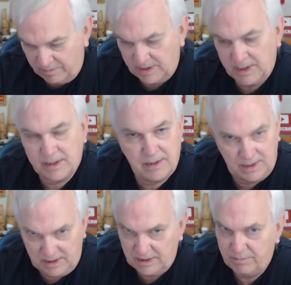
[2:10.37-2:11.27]
but
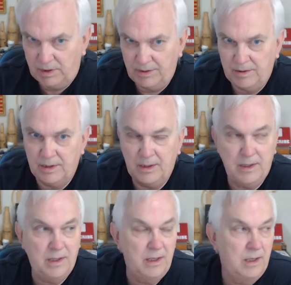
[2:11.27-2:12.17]
it just blew the
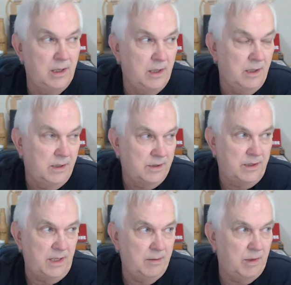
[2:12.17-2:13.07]

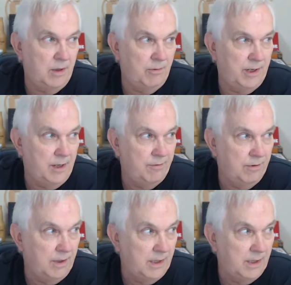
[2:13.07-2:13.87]
stem all the way over.